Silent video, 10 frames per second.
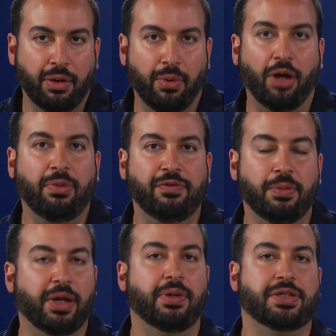realm of
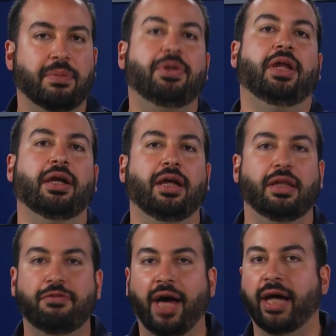ubiquitous computing
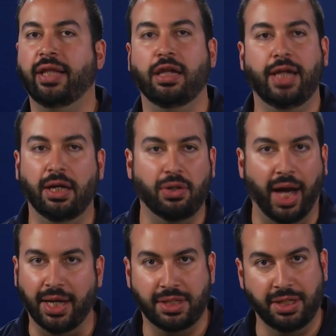and the fact that now you're
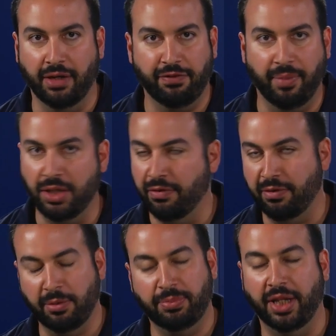accessing information
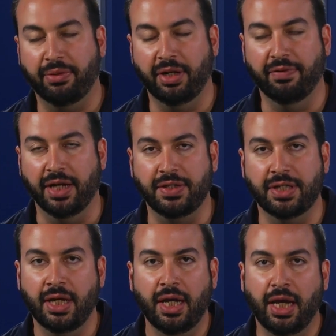from a plethora of
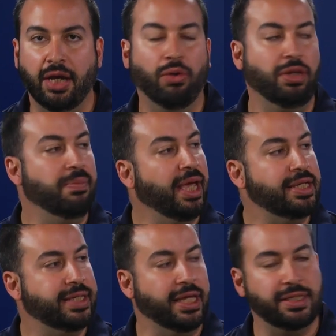devices, it only made
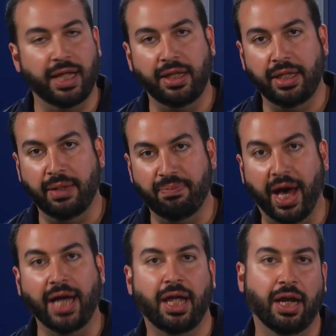sense that the
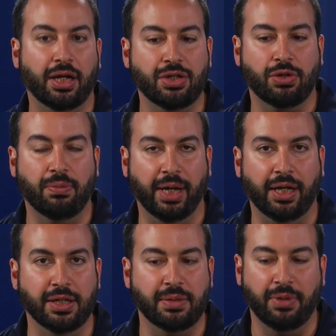back-end control
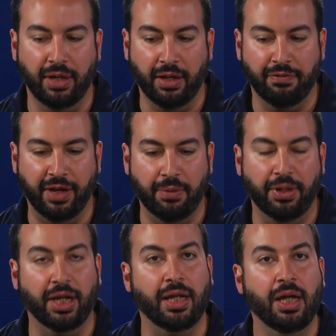mechanism and
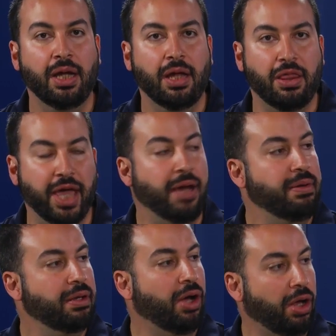availability
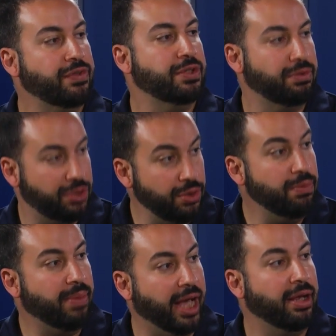then also
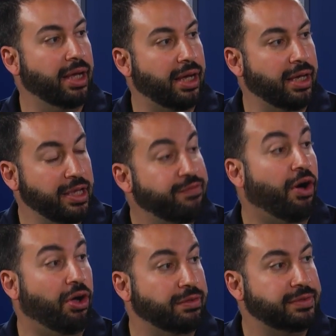too
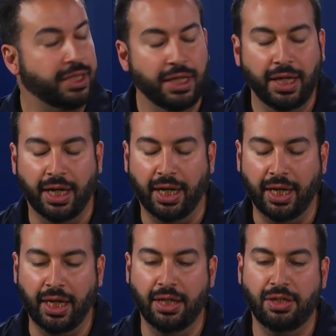evolved
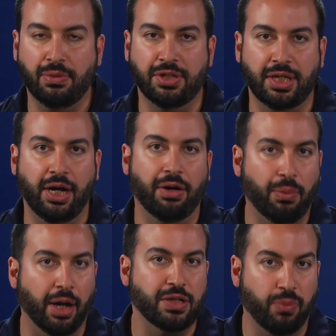into a scenario
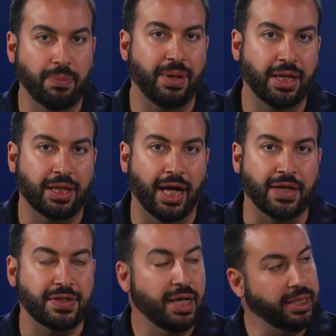where it's one pane of
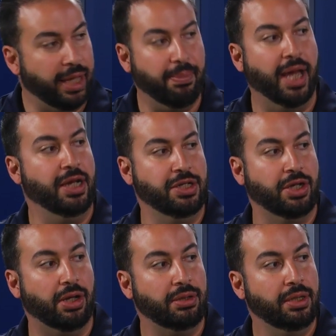glass that manages all.